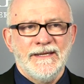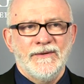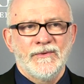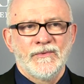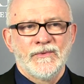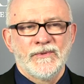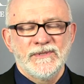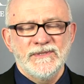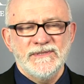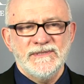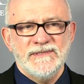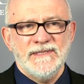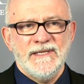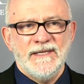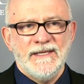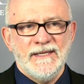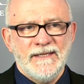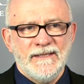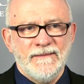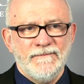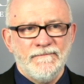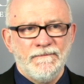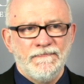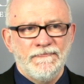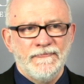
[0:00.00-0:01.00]
We're
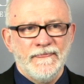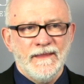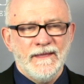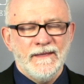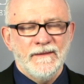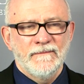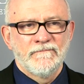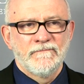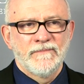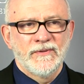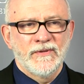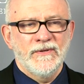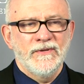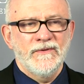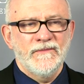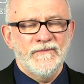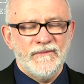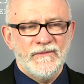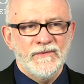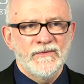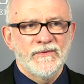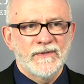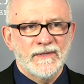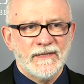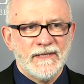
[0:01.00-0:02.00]
saying burn
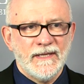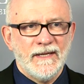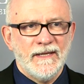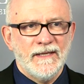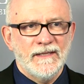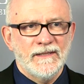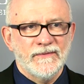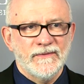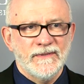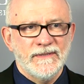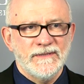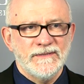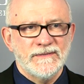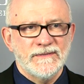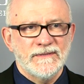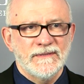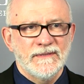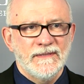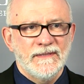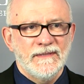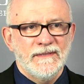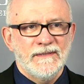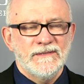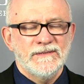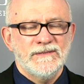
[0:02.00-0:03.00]
fewer calories,
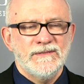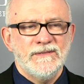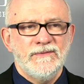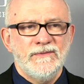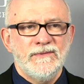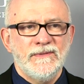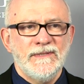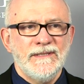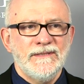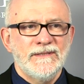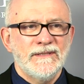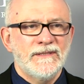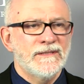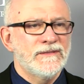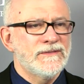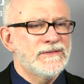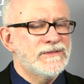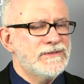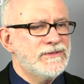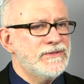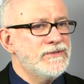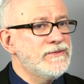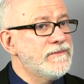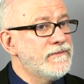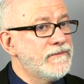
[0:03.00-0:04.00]
so you need to
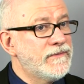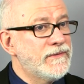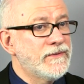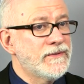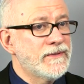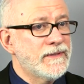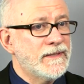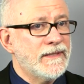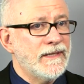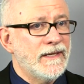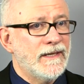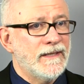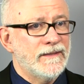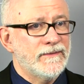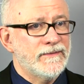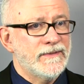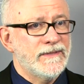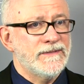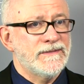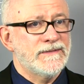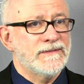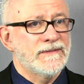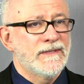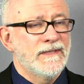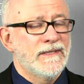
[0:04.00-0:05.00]
consume fewer
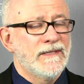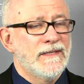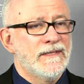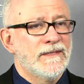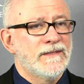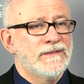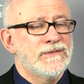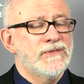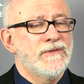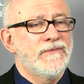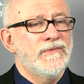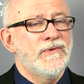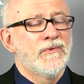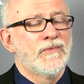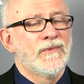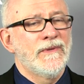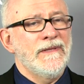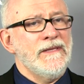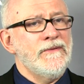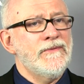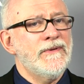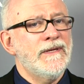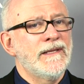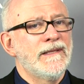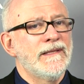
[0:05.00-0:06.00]
calories. So if you
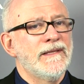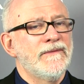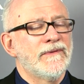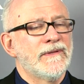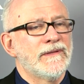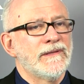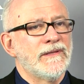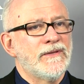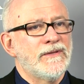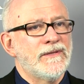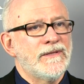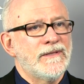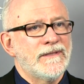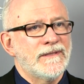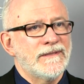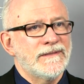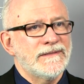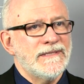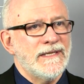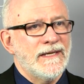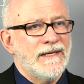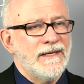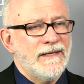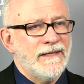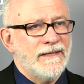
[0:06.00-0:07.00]
really want to live a
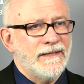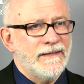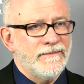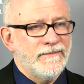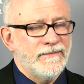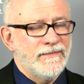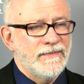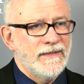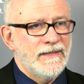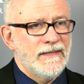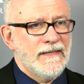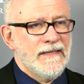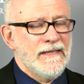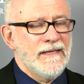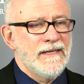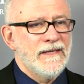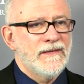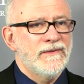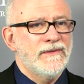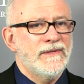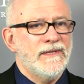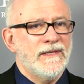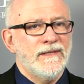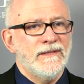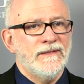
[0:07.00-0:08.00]
long time,
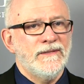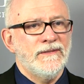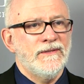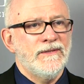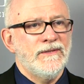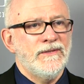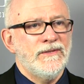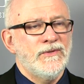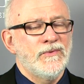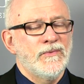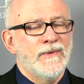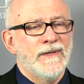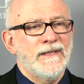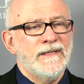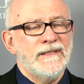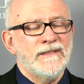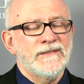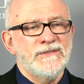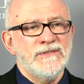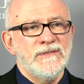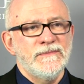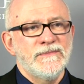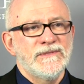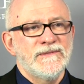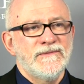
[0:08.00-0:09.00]
then you want to
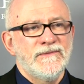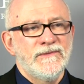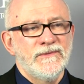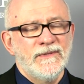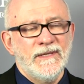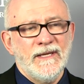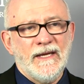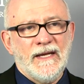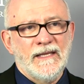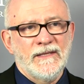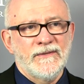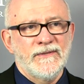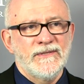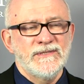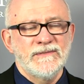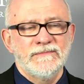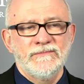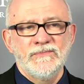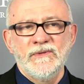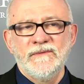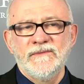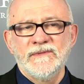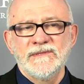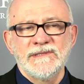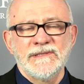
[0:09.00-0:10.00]
consume as few calories
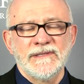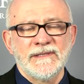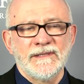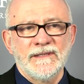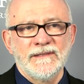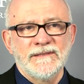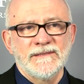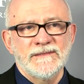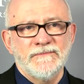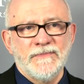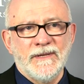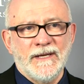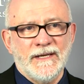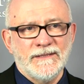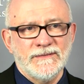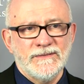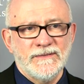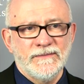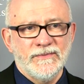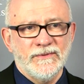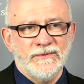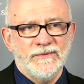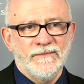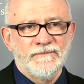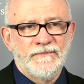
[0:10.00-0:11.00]
and move as little as
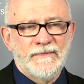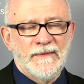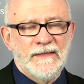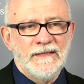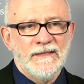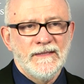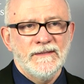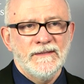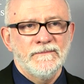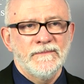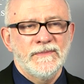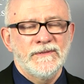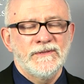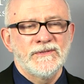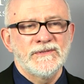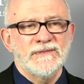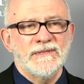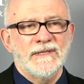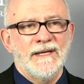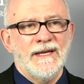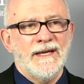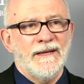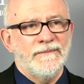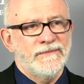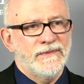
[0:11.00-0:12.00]
possible. But there's
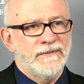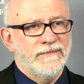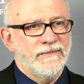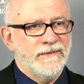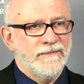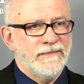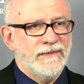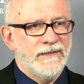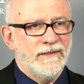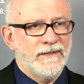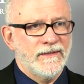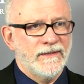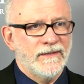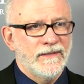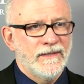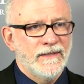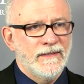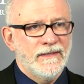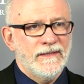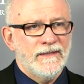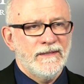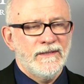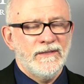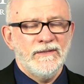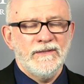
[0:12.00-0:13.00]
an optimum here.
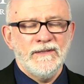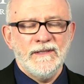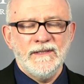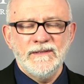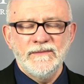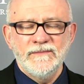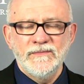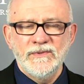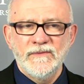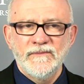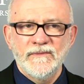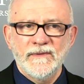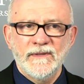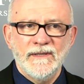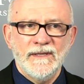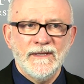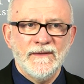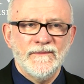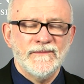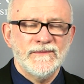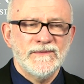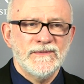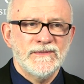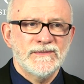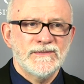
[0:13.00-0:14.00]
You need to move
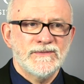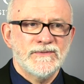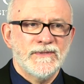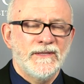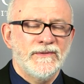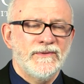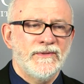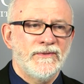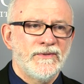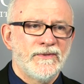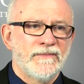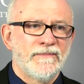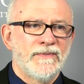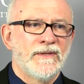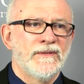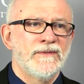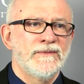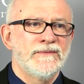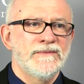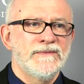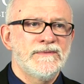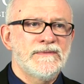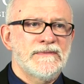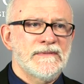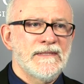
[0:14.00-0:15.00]
enough to strengthen your
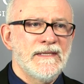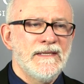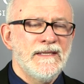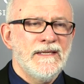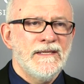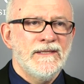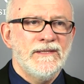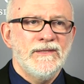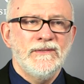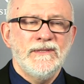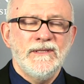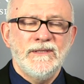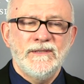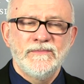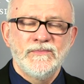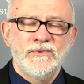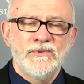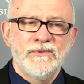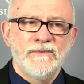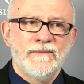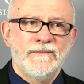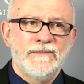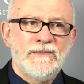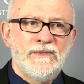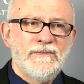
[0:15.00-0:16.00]
bones. You need to
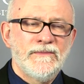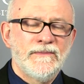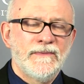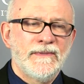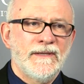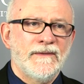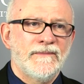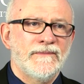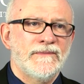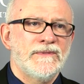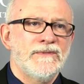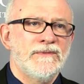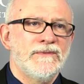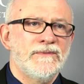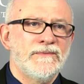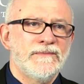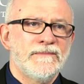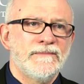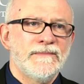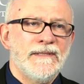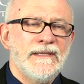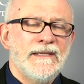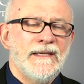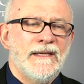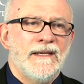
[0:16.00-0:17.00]
move, move enough to
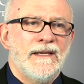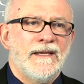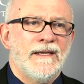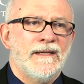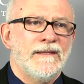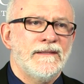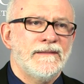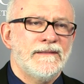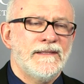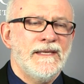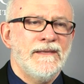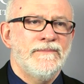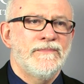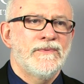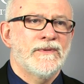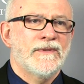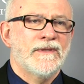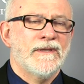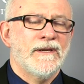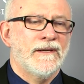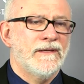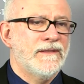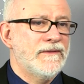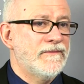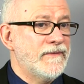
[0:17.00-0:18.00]
uh, keep your
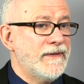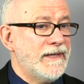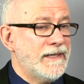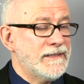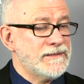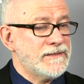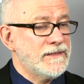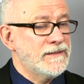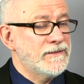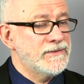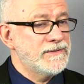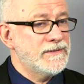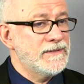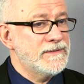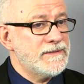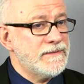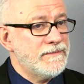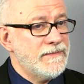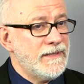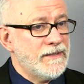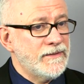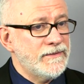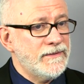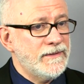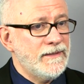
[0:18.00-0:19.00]
cardiovascular
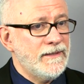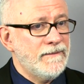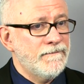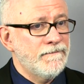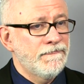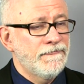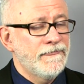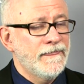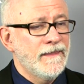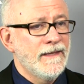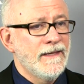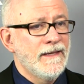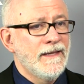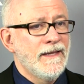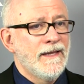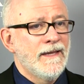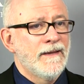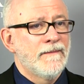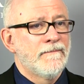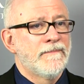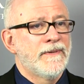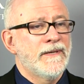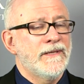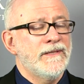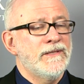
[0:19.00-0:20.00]
system healthy.
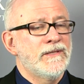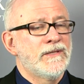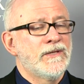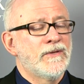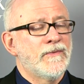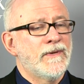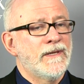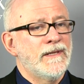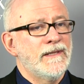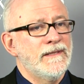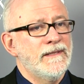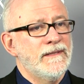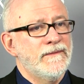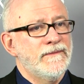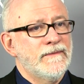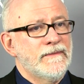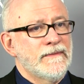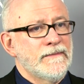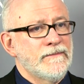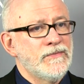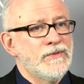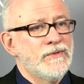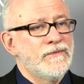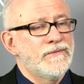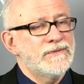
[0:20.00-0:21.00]
But you don't want to
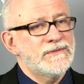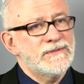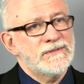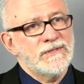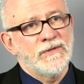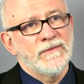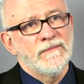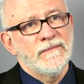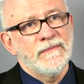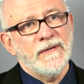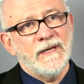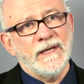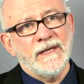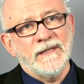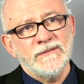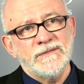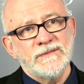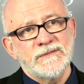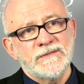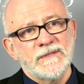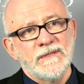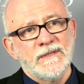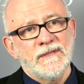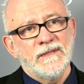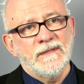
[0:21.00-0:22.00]
leave, move so
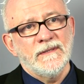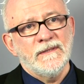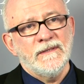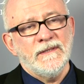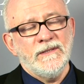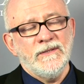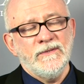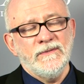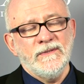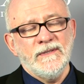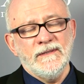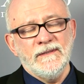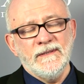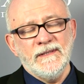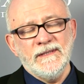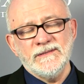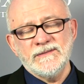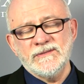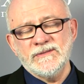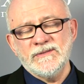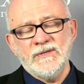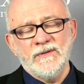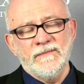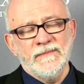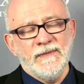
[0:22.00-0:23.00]
much that you need to
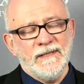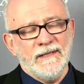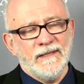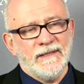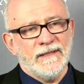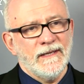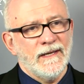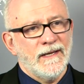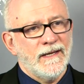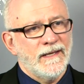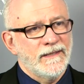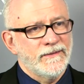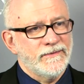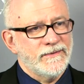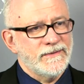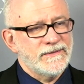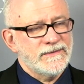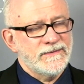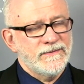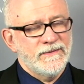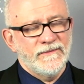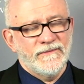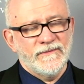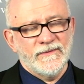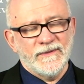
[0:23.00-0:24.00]
eat so many
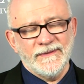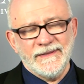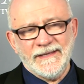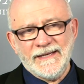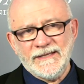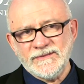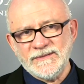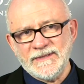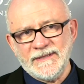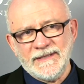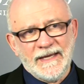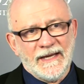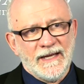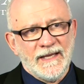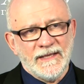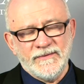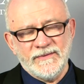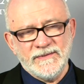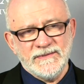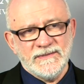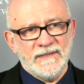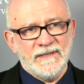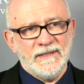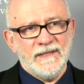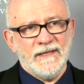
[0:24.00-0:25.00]
calories, three, four thousand
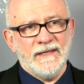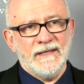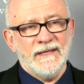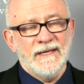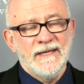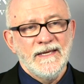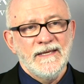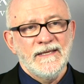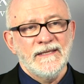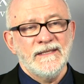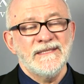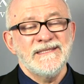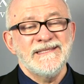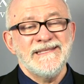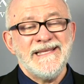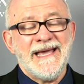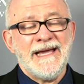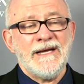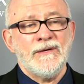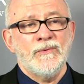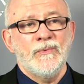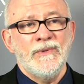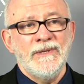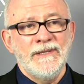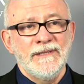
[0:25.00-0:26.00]
calories a day, because
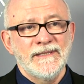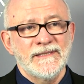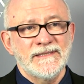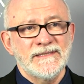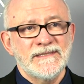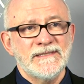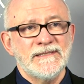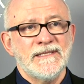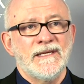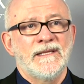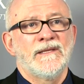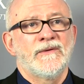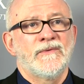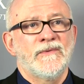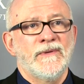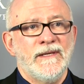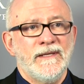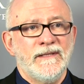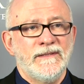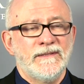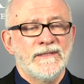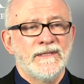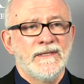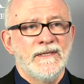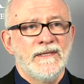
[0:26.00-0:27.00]
that will
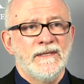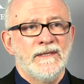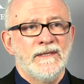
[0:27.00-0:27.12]
accelerate